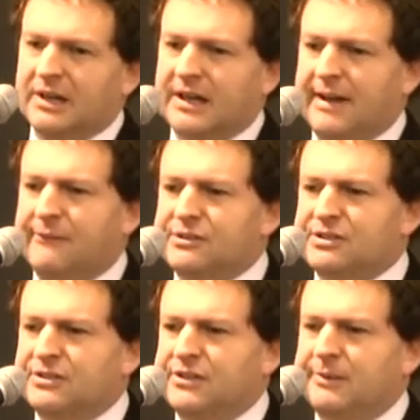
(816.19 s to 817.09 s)

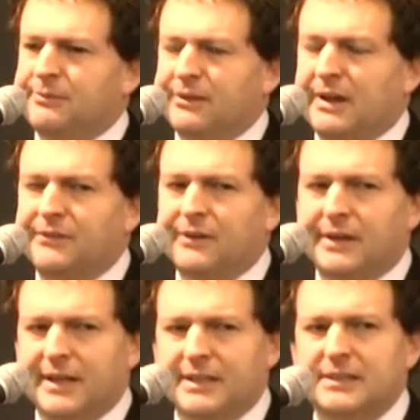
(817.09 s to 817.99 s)
canvassed in depth at
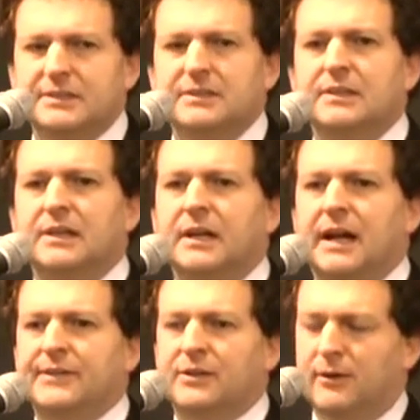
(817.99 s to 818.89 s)
the uh,
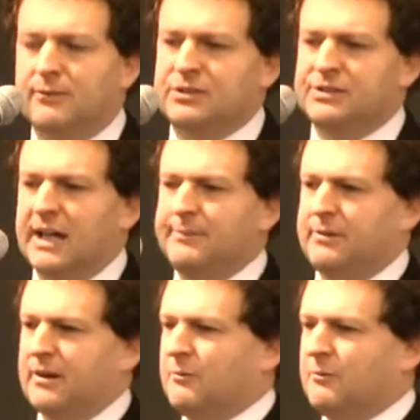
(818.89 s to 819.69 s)
at the conference in Napier.